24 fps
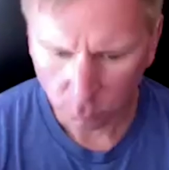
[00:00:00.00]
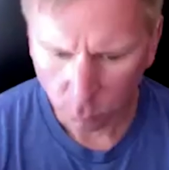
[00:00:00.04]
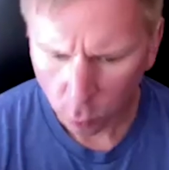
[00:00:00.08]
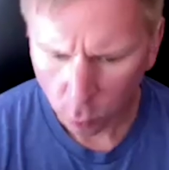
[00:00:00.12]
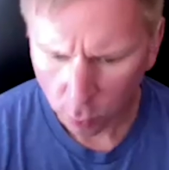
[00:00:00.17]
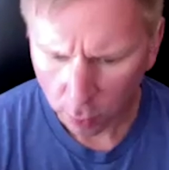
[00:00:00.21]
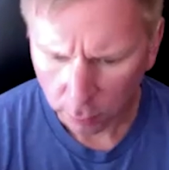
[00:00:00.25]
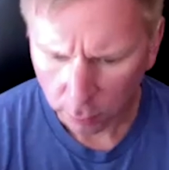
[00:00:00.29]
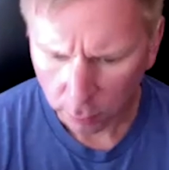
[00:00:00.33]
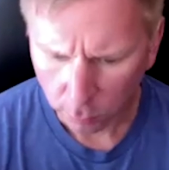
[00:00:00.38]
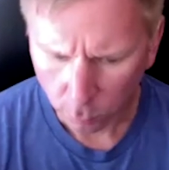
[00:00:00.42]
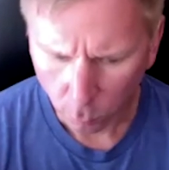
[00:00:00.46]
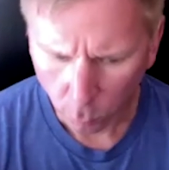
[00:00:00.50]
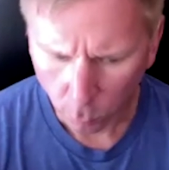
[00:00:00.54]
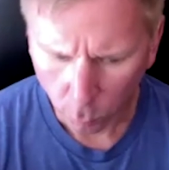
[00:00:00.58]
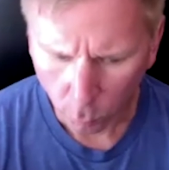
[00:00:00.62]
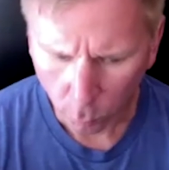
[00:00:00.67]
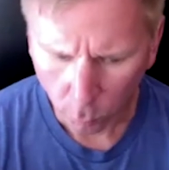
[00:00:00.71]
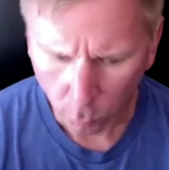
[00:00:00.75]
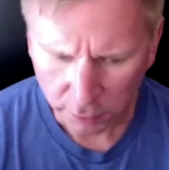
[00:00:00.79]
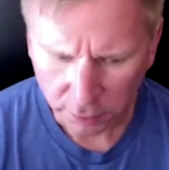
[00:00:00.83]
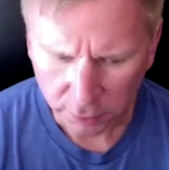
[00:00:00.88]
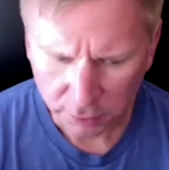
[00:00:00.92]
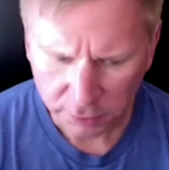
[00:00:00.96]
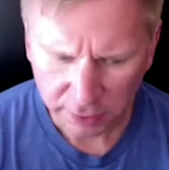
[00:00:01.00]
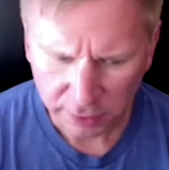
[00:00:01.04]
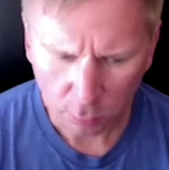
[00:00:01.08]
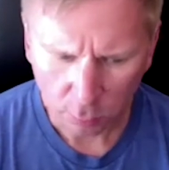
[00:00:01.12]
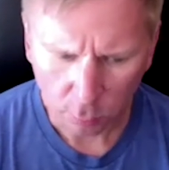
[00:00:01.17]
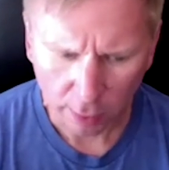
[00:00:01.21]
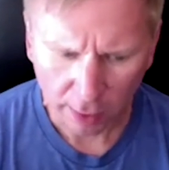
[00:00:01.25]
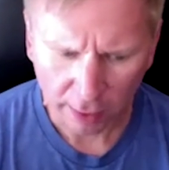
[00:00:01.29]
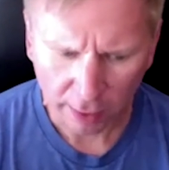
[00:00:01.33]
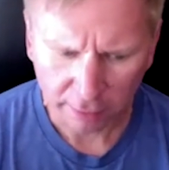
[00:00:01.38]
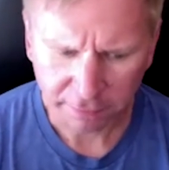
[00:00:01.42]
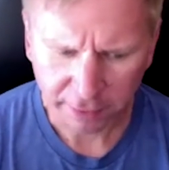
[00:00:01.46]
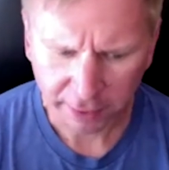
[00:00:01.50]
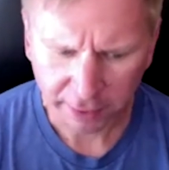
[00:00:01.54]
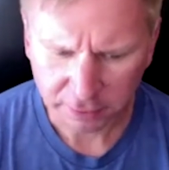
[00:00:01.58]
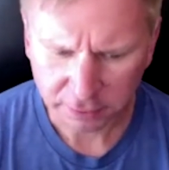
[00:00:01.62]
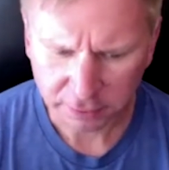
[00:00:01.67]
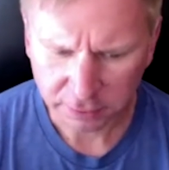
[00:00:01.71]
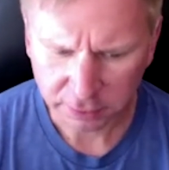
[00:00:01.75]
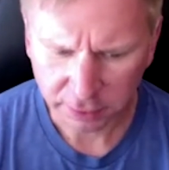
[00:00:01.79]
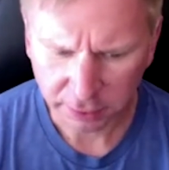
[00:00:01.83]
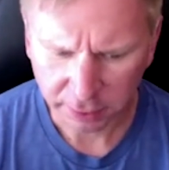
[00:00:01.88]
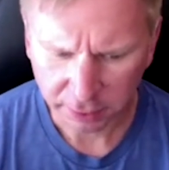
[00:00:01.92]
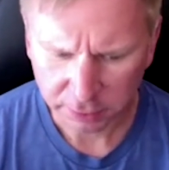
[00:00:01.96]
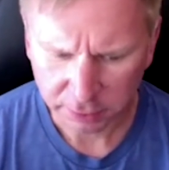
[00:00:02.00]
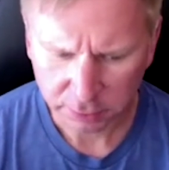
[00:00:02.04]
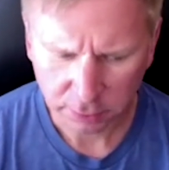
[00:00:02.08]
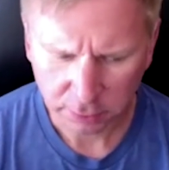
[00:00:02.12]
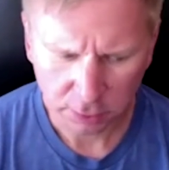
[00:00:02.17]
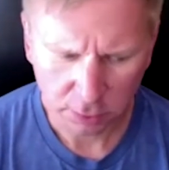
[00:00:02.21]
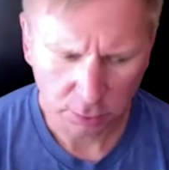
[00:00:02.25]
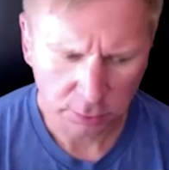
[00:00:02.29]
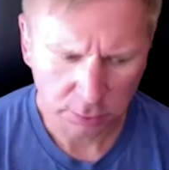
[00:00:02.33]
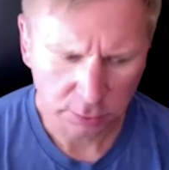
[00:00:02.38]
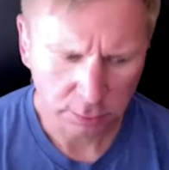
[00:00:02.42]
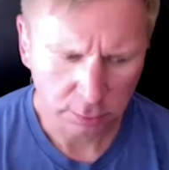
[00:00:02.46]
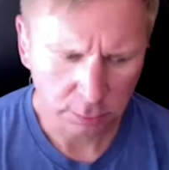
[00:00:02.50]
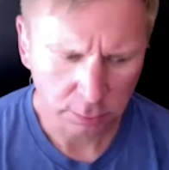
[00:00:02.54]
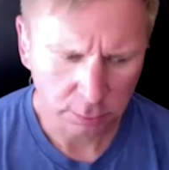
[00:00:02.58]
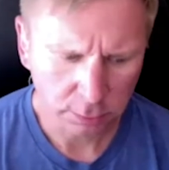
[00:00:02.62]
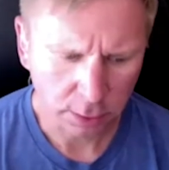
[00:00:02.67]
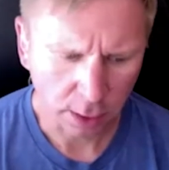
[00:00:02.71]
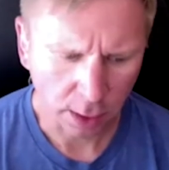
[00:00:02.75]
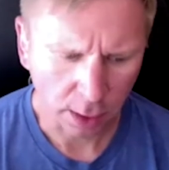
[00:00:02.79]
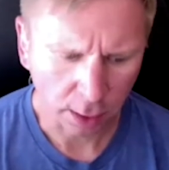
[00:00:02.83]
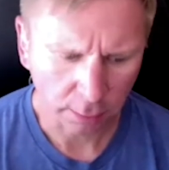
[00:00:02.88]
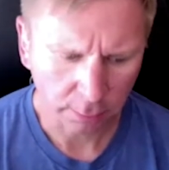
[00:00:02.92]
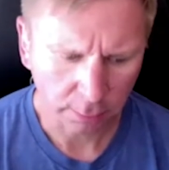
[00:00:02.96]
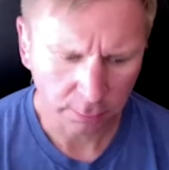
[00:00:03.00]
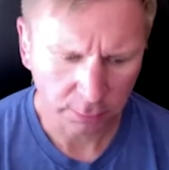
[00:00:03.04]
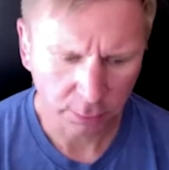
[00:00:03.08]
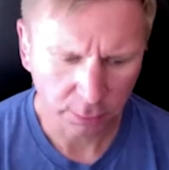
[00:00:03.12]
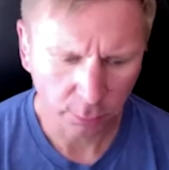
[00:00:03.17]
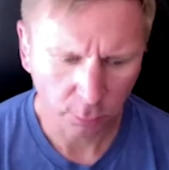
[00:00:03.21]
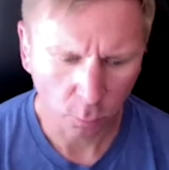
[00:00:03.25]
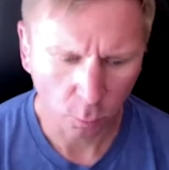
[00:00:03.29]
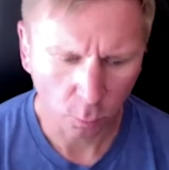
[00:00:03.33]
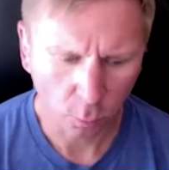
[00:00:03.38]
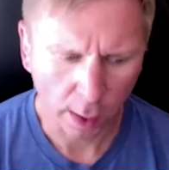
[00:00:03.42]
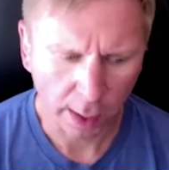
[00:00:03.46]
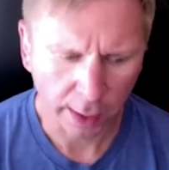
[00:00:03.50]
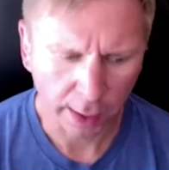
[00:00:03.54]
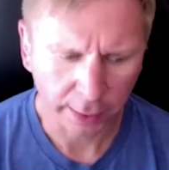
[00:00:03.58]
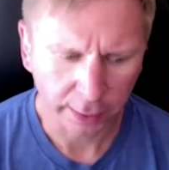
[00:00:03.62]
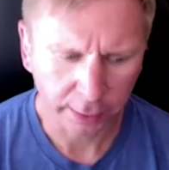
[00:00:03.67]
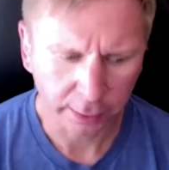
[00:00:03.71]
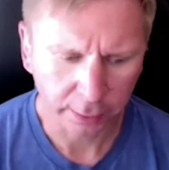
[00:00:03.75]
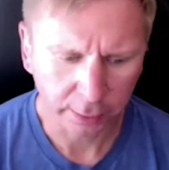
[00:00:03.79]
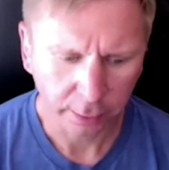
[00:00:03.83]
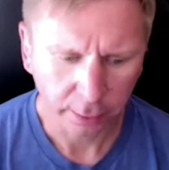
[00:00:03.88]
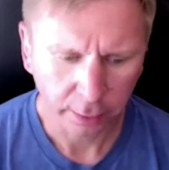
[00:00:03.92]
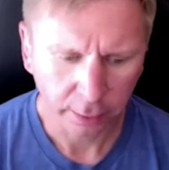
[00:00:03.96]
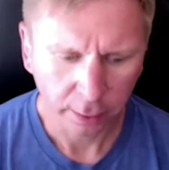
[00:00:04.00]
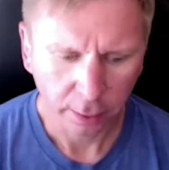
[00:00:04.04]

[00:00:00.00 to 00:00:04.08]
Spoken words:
When you say Wi-Fi 6, can you talk why?